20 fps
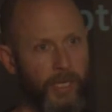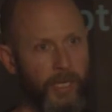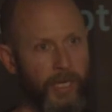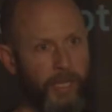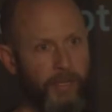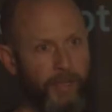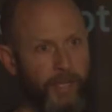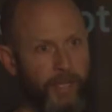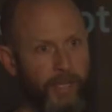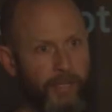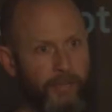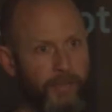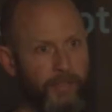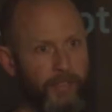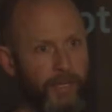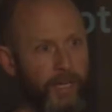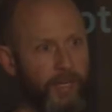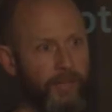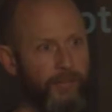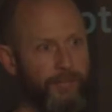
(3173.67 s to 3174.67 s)
And then
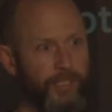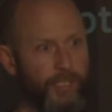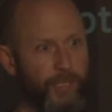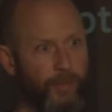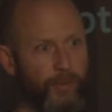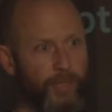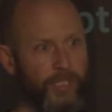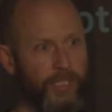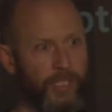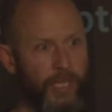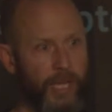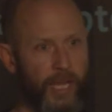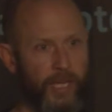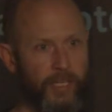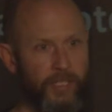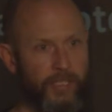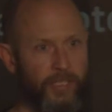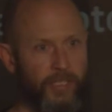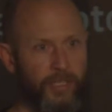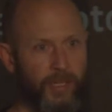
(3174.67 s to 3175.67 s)
kind of see what's
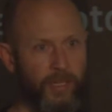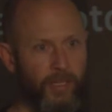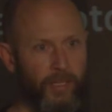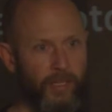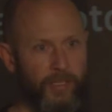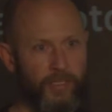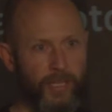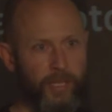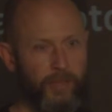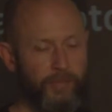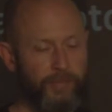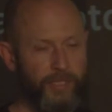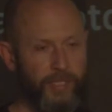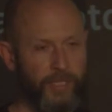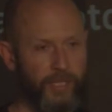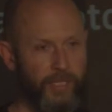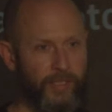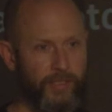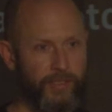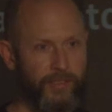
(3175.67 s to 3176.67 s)
next. A lot of times
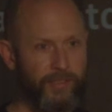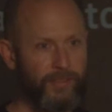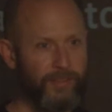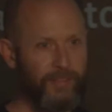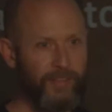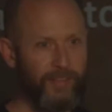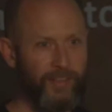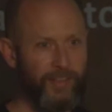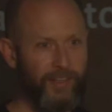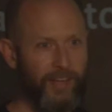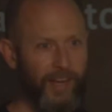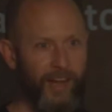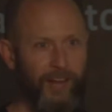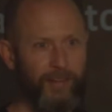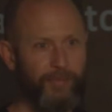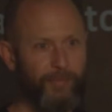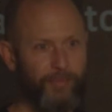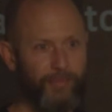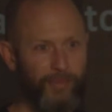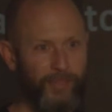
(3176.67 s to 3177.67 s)
things,
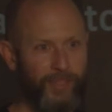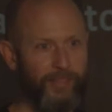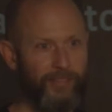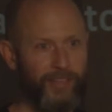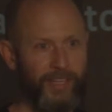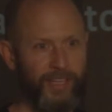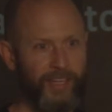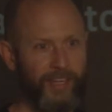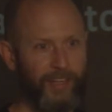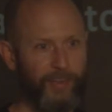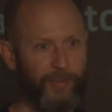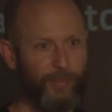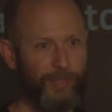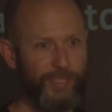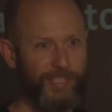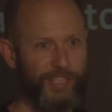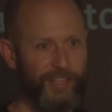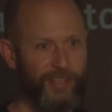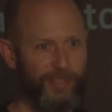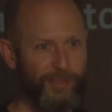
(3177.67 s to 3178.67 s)
I believe they kind of
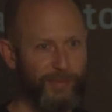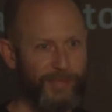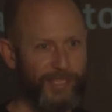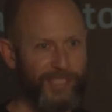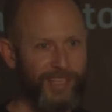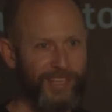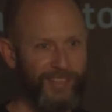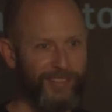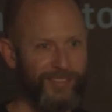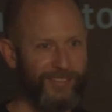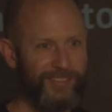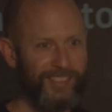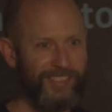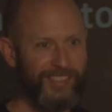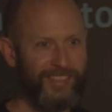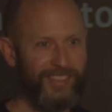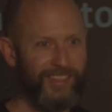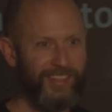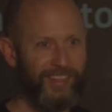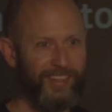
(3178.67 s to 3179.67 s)
present themselves.
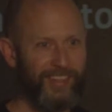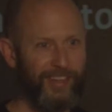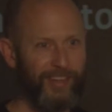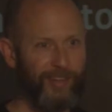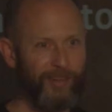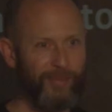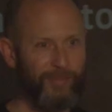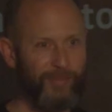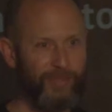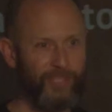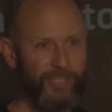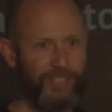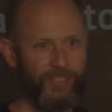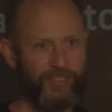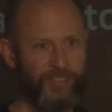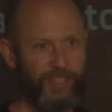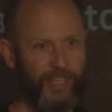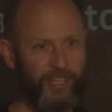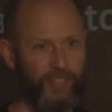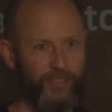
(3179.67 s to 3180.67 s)
Um, just
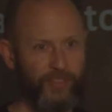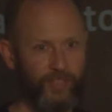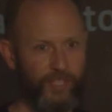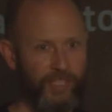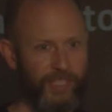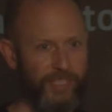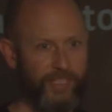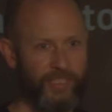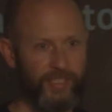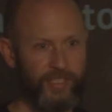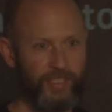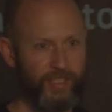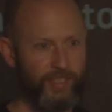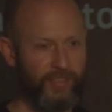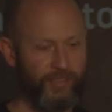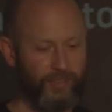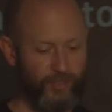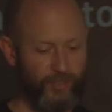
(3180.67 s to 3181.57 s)
interests and